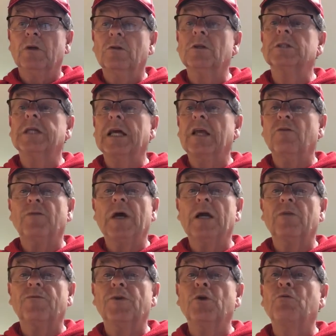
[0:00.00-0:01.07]
Looks like he
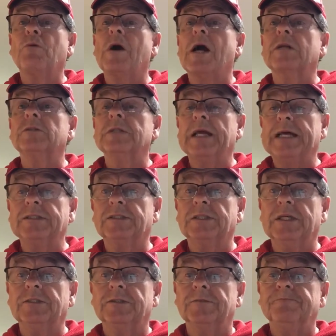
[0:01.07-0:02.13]
found a few rocks last
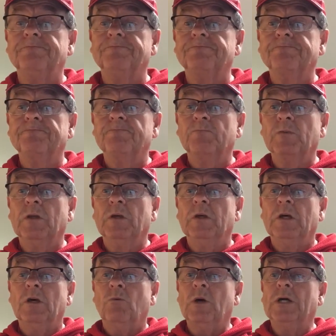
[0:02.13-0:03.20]
season.
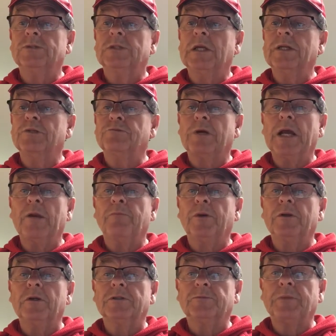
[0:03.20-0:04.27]
Well, Sunday's rain
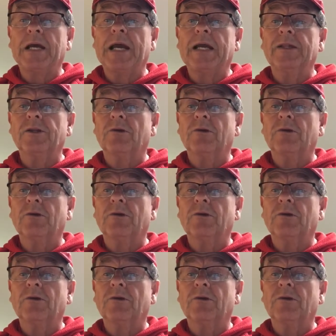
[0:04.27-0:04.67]
put us back in the